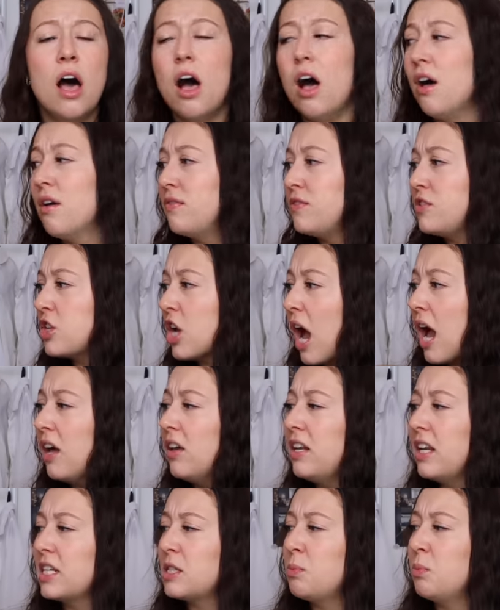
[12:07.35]
of
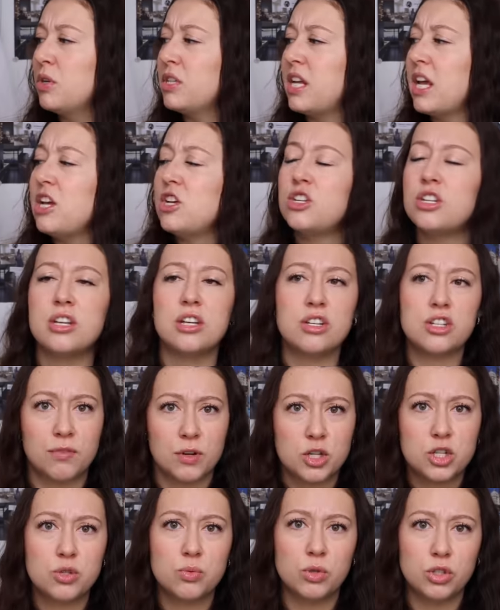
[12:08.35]
child exploitation and
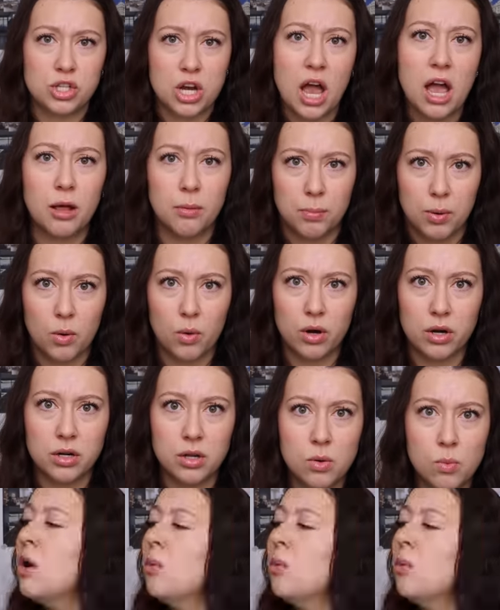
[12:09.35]
virtual child porn?